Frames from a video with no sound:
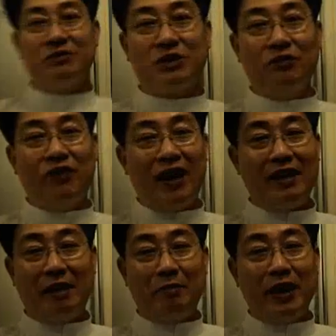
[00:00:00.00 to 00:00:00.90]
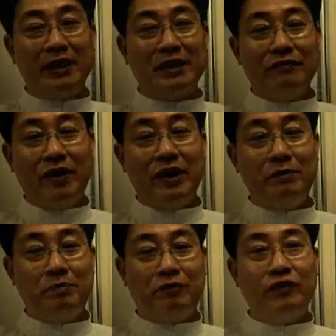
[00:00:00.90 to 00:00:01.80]
So far, the brothers are very
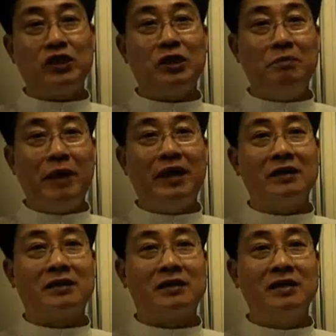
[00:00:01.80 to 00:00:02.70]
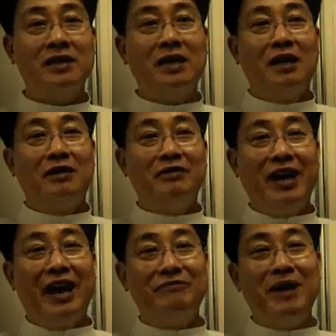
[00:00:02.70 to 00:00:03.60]
professional beggars. We
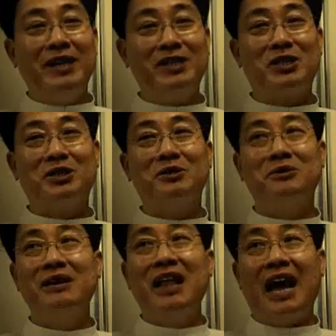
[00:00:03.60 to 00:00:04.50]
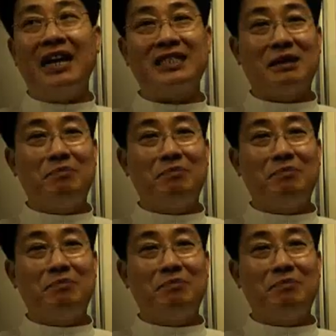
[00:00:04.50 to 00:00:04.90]
have managed to ask the